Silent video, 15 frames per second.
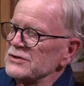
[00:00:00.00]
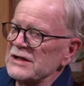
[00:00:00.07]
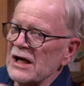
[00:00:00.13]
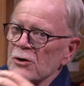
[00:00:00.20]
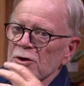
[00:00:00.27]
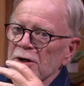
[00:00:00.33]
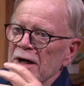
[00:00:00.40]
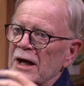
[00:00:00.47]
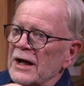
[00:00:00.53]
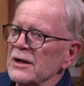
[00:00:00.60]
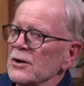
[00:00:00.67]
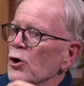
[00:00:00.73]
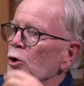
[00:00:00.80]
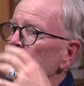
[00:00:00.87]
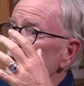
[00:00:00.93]
How can I
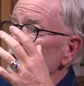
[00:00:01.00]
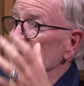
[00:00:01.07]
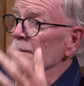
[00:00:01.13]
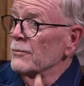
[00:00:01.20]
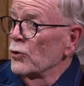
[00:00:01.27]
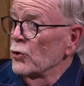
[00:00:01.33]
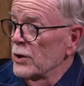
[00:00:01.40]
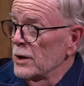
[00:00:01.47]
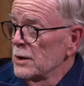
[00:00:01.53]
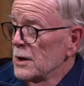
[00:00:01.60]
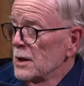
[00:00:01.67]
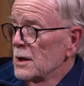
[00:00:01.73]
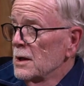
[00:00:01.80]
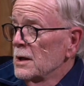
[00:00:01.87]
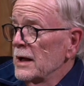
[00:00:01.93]
open up more
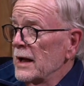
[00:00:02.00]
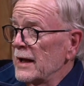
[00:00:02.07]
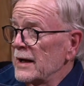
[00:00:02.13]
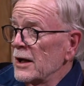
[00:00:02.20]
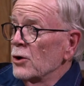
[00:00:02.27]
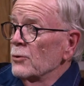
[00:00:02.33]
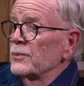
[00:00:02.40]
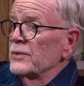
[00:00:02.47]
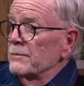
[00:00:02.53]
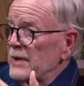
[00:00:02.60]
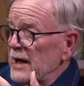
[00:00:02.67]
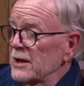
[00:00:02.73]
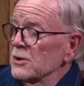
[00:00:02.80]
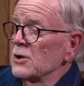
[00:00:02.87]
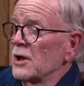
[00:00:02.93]
and help my
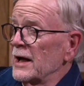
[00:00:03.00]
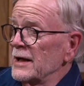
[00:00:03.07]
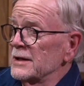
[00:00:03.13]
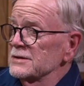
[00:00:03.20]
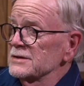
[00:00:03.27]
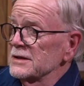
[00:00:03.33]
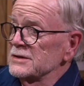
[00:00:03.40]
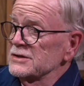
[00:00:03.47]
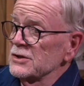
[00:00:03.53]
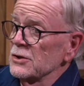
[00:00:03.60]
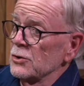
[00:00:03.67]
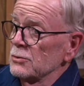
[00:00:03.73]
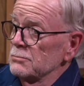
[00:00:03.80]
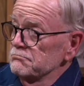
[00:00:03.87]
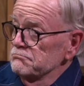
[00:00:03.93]
clients? And
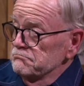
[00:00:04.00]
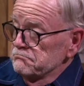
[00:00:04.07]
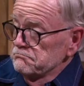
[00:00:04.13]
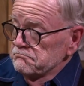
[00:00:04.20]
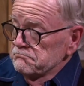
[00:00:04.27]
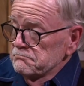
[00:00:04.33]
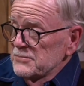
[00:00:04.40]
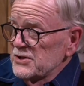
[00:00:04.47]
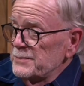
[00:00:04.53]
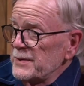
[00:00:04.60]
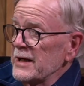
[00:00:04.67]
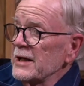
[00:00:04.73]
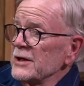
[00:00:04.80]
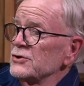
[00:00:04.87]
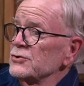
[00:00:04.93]
so
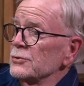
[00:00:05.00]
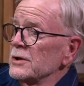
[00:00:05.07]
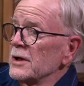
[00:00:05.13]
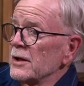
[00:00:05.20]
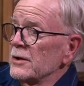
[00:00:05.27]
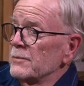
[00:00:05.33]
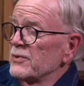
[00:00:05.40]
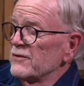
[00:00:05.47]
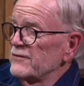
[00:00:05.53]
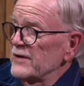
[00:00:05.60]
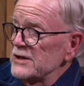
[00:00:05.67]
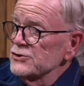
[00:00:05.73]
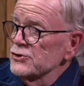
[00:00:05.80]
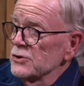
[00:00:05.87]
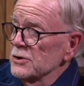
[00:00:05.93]
speaking to another
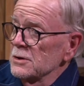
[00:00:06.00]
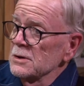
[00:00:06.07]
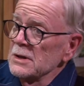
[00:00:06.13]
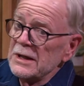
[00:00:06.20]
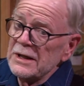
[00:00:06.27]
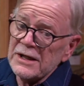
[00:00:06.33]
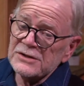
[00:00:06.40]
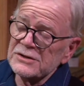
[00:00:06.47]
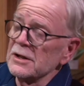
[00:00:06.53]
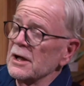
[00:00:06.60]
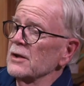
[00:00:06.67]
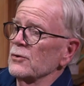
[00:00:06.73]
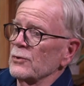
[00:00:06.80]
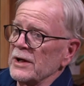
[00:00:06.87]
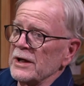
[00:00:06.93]
professional is
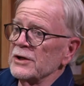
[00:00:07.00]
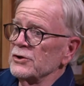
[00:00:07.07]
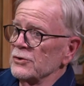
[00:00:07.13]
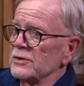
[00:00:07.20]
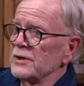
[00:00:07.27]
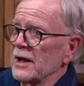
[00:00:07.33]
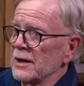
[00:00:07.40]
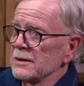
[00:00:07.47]
another way to do that.